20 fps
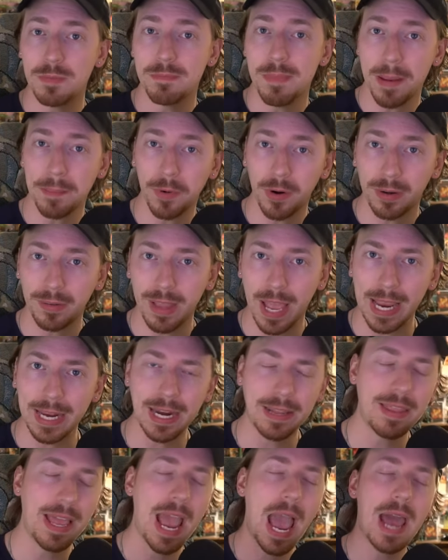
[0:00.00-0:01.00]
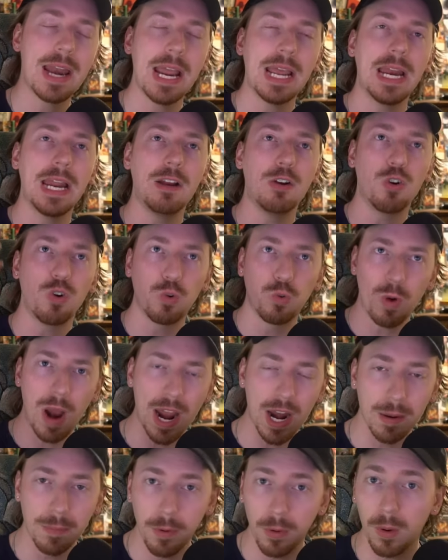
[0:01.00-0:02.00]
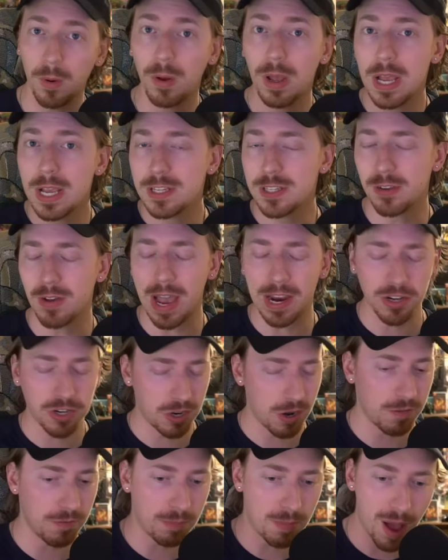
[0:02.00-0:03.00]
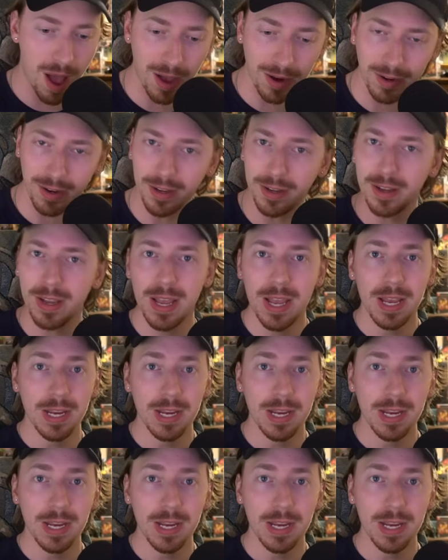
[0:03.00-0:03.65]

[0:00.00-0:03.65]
Memory Lane and they had an incredible selection of manga,